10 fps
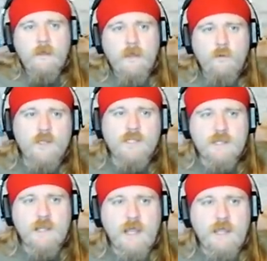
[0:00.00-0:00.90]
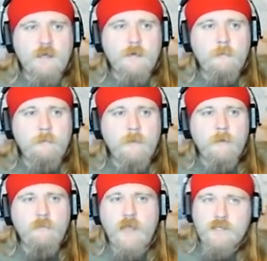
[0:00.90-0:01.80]
It wasn't like
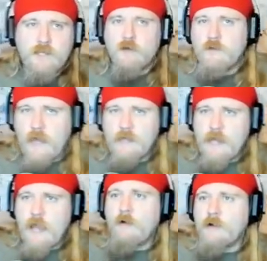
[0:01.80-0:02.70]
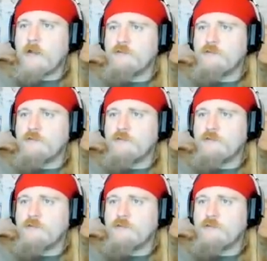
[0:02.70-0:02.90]
Ben took that down and I